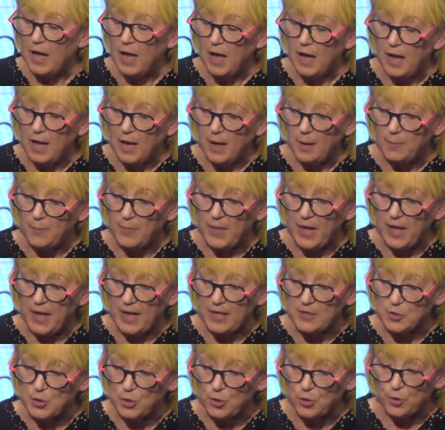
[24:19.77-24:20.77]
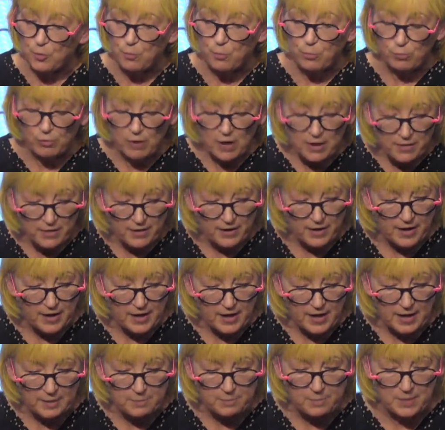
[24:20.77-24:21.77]
Um, and her brother
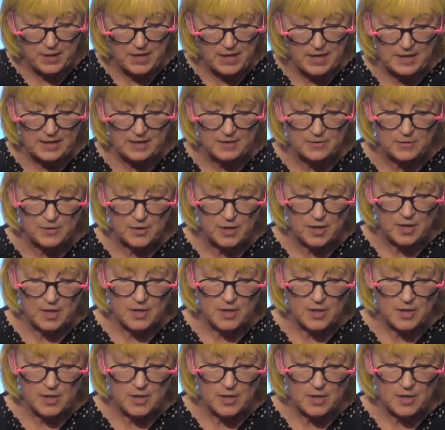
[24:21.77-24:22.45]
had been.